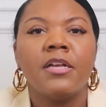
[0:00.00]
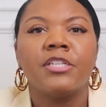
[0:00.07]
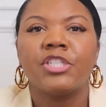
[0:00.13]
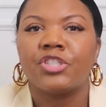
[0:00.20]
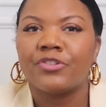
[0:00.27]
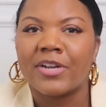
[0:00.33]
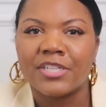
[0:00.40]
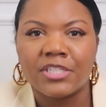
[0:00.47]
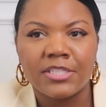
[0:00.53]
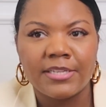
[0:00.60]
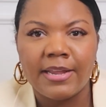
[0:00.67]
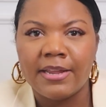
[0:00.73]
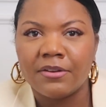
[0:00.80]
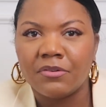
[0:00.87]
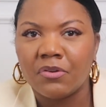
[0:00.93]
stretch
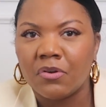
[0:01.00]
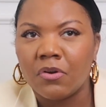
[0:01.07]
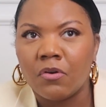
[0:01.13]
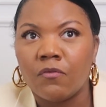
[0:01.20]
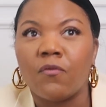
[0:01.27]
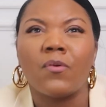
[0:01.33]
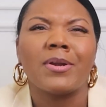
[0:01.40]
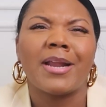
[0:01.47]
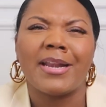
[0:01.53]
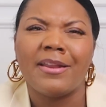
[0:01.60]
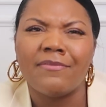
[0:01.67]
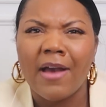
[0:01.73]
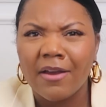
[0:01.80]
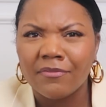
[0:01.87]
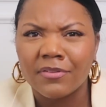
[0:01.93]
sandal,
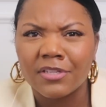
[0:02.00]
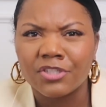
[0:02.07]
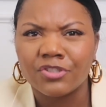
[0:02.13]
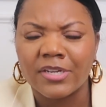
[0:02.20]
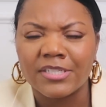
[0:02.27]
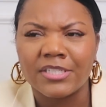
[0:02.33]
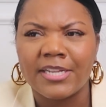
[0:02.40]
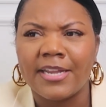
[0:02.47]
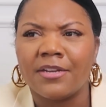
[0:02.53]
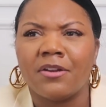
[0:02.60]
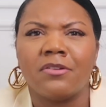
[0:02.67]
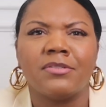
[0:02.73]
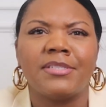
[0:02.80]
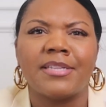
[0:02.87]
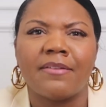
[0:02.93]
$495 for the stretch
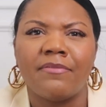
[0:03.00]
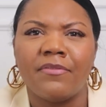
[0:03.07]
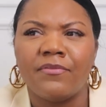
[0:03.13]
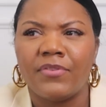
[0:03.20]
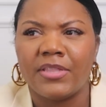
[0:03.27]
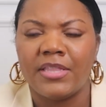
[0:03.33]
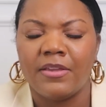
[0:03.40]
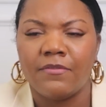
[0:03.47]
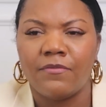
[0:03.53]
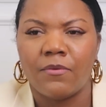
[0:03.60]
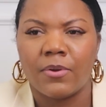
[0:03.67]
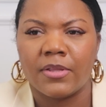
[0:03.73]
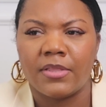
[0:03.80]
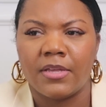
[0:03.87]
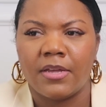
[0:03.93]
sandal, $750
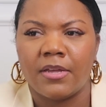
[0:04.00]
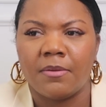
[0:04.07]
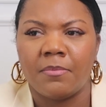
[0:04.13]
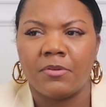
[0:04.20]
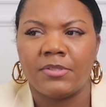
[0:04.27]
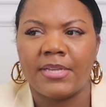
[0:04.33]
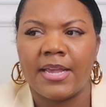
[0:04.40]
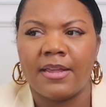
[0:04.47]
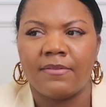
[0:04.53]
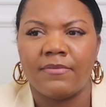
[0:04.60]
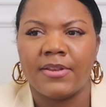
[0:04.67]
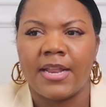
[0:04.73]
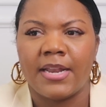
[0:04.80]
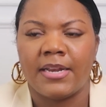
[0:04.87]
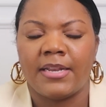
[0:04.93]
for the Bottega
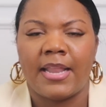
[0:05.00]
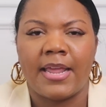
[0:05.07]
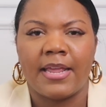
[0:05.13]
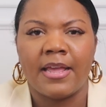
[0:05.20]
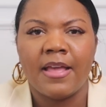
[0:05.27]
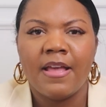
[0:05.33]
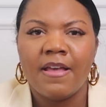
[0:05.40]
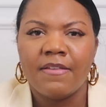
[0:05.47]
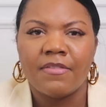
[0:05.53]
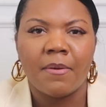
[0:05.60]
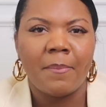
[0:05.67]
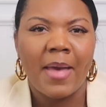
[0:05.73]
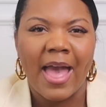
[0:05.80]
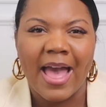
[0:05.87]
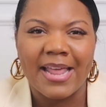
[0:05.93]
Veneta, like the
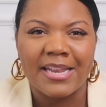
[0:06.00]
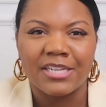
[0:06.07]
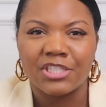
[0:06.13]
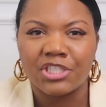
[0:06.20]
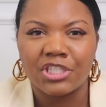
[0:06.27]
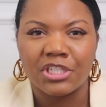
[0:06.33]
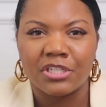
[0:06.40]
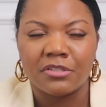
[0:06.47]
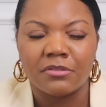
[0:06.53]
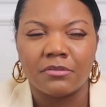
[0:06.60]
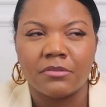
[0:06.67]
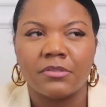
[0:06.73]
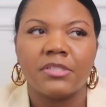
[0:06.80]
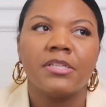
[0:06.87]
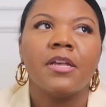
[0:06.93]
padded
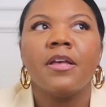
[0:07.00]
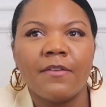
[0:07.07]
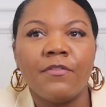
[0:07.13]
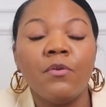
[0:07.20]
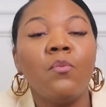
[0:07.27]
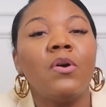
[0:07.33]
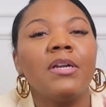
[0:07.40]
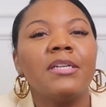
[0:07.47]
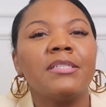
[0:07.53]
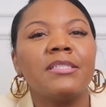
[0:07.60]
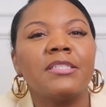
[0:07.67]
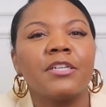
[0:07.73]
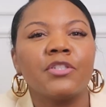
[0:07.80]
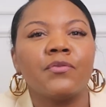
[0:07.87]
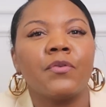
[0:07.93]
shoes. If you want
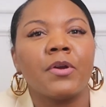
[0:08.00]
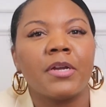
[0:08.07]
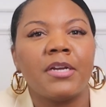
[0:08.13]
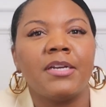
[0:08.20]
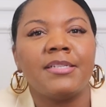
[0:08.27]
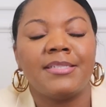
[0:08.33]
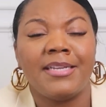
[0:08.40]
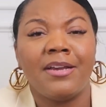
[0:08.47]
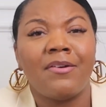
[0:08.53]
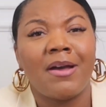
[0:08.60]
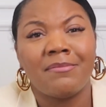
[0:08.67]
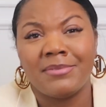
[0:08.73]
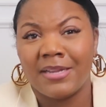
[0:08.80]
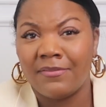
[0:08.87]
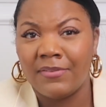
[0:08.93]
to search for a good deal,
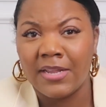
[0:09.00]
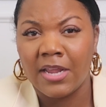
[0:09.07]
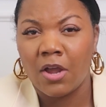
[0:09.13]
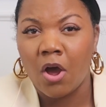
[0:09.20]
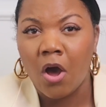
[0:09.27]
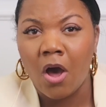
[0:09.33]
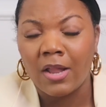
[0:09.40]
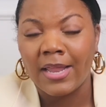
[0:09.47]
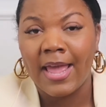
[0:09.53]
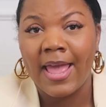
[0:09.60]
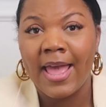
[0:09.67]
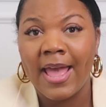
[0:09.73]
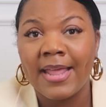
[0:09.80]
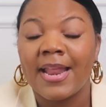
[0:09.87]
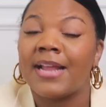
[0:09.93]
I would definitely call
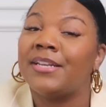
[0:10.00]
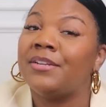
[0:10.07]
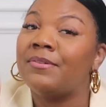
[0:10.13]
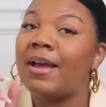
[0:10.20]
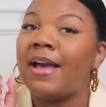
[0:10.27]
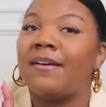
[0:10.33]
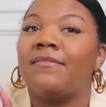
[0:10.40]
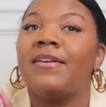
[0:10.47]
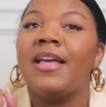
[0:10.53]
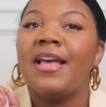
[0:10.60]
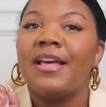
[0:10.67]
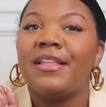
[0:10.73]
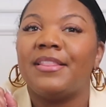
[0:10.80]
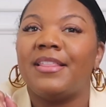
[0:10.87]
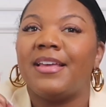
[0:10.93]
ahead. I do have
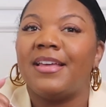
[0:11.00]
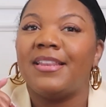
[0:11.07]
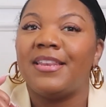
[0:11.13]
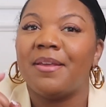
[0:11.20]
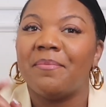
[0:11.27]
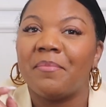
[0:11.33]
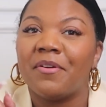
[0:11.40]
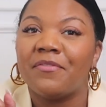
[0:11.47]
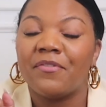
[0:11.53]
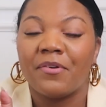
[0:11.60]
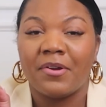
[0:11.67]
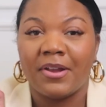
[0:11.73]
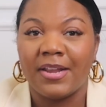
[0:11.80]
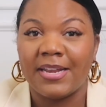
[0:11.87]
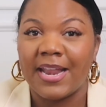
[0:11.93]
the number
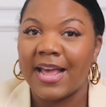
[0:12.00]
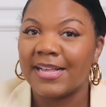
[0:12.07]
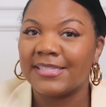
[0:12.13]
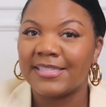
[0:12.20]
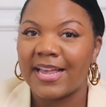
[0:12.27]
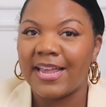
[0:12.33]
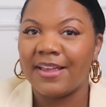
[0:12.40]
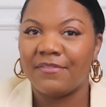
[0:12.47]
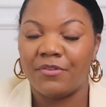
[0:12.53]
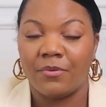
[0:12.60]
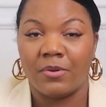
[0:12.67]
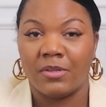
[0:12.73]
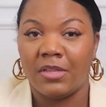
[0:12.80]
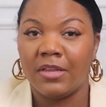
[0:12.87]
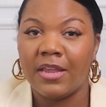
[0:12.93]
for an SA if you
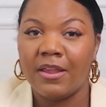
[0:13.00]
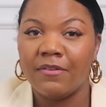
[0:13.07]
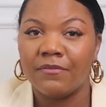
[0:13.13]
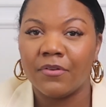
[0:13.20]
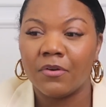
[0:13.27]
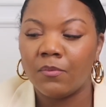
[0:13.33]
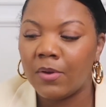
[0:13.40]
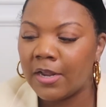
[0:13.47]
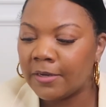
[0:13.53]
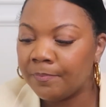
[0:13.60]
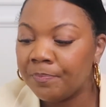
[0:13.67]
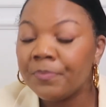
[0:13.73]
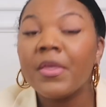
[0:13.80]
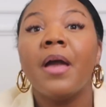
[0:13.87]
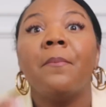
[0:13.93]
are looking for
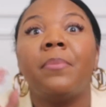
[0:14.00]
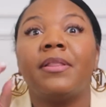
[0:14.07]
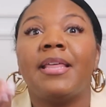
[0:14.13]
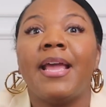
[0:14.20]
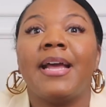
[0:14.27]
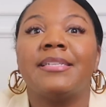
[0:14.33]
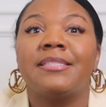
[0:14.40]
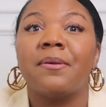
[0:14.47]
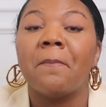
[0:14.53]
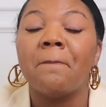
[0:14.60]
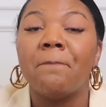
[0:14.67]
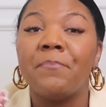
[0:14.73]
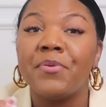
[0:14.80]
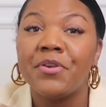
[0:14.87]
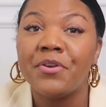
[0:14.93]
one, but they had some
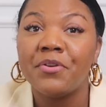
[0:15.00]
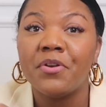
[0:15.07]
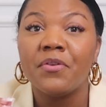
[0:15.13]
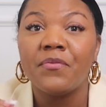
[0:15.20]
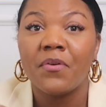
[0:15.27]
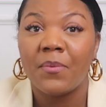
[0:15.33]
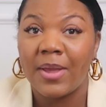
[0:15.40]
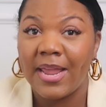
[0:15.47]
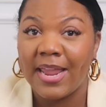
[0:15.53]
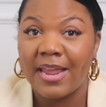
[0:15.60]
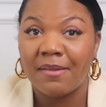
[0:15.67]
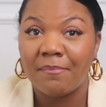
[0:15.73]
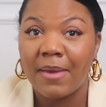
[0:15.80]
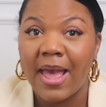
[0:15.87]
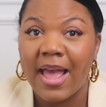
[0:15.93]
beautiful
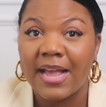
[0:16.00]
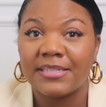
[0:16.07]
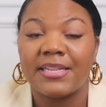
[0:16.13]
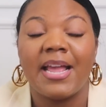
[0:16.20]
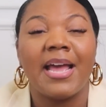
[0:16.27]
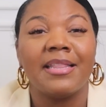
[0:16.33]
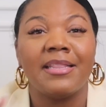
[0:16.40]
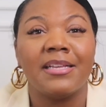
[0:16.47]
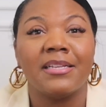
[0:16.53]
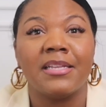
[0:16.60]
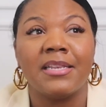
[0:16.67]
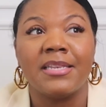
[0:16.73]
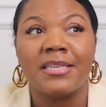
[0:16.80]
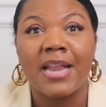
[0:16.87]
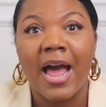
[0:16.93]
handbags. They had
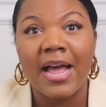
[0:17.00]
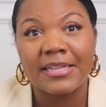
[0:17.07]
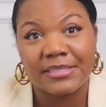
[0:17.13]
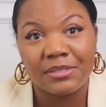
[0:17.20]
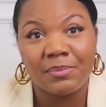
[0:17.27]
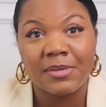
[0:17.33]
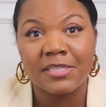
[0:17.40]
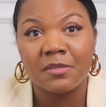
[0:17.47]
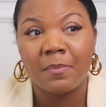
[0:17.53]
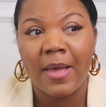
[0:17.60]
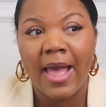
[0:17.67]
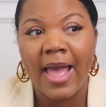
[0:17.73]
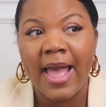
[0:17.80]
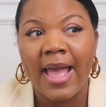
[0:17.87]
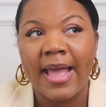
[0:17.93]
the knot twist
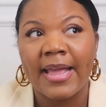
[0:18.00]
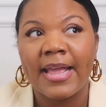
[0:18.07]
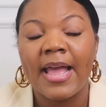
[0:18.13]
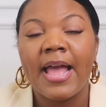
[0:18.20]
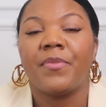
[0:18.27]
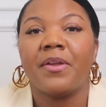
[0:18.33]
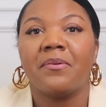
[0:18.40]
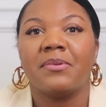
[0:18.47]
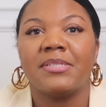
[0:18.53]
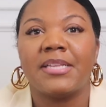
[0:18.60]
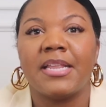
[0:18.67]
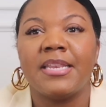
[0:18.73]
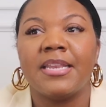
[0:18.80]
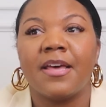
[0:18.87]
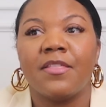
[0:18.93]
bag. There was
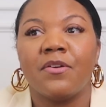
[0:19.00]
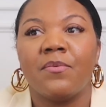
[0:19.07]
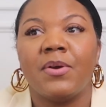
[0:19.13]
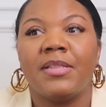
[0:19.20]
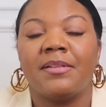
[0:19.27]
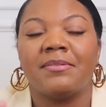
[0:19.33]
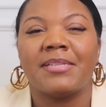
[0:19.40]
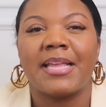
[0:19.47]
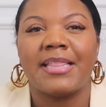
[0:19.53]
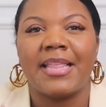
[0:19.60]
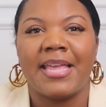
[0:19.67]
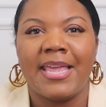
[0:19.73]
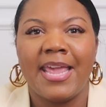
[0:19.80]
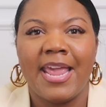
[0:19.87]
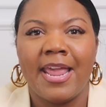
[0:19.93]
another one that's like
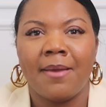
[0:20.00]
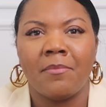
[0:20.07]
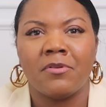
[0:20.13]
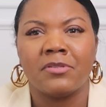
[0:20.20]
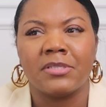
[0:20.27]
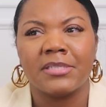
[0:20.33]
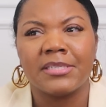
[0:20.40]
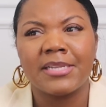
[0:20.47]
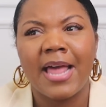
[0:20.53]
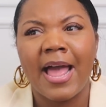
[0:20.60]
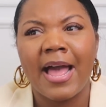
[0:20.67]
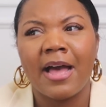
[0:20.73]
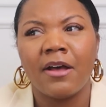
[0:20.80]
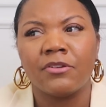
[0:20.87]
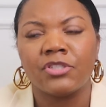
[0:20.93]
a camel
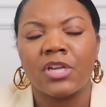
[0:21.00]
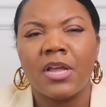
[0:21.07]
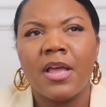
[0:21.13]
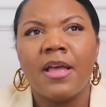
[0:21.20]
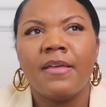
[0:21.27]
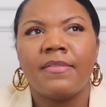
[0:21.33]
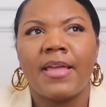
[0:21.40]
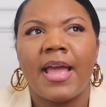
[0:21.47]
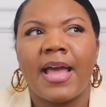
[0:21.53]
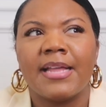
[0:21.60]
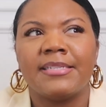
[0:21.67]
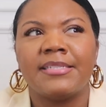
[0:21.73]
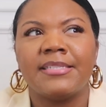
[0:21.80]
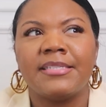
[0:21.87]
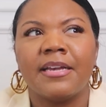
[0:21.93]
slouch. They
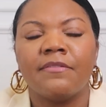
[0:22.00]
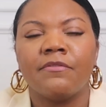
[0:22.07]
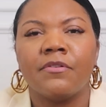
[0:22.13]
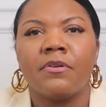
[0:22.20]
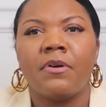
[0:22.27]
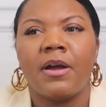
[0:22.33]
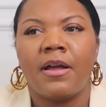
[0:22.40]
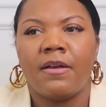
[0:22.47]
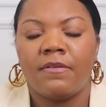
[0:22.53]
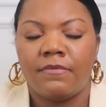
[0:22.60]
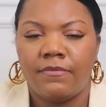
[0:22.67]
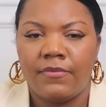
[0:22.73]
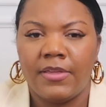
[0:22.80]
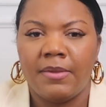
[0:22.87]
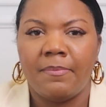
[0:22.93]
had several
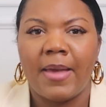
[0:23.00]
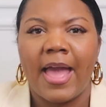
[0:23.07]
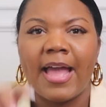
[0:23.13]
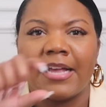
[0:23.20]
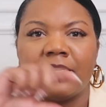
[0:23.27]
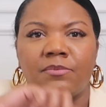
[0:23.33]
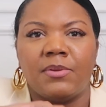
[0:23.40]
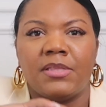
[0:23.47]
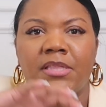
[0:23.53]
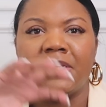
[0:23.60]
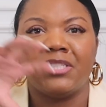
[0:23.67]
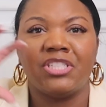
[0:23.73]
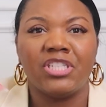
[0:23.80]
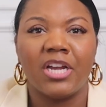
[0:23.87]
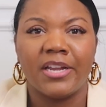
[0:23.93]
of the bags with the
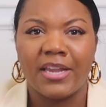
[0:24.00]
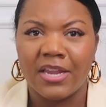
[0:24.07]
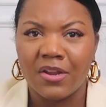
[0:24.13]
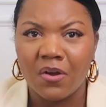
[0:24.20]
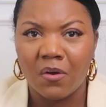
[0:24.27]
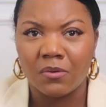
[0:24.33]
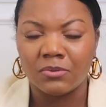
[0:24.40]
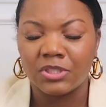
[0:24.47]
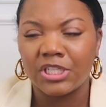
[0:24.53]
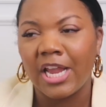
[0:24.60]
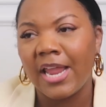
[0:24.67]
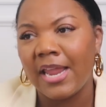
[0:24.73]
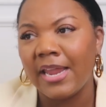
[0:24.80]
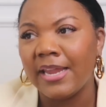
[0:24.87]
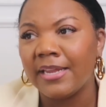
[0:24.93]
chunky gold
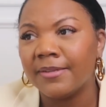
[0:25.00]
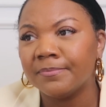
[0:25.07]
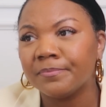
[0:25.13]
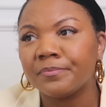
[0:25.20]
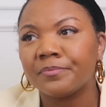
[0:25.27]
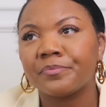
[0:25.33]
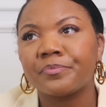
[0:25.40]
chain.